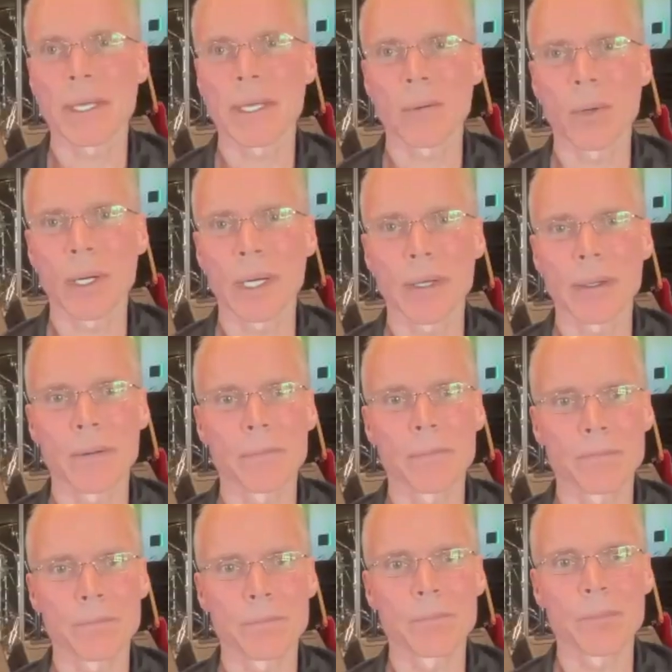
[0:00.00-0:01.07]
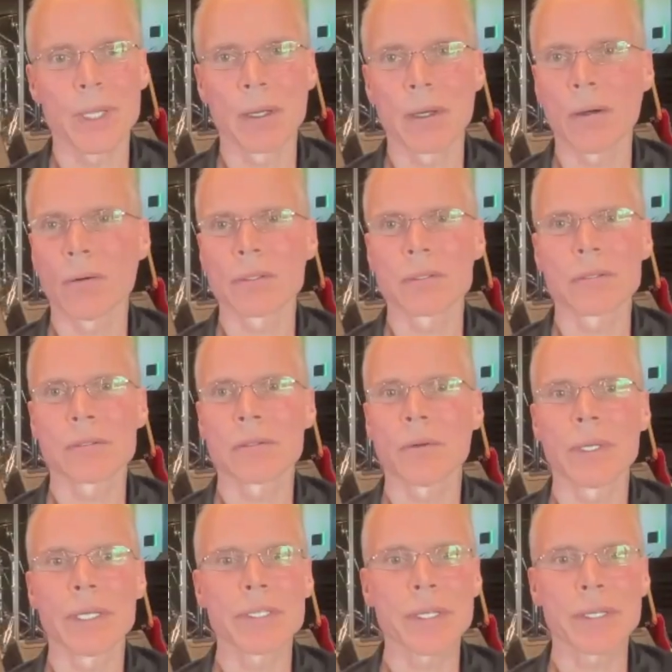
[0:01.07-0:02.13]
take, of cake. Oh, it's
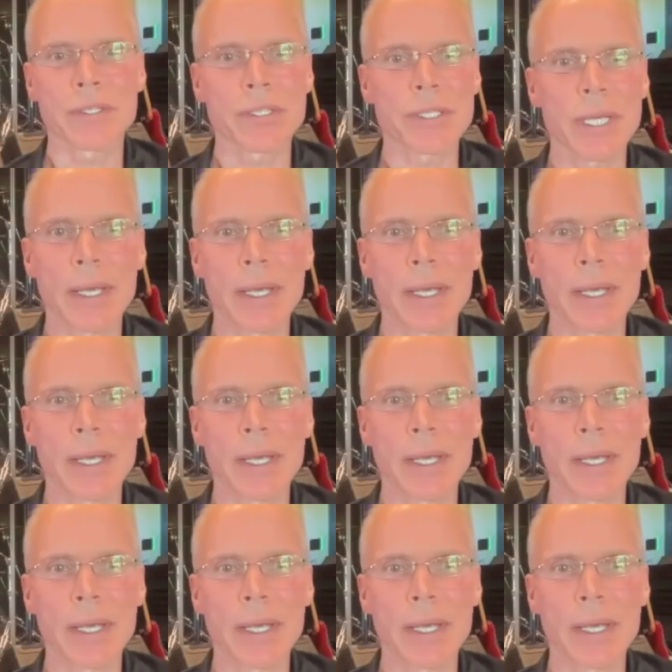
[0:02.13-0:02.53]
so easy to say.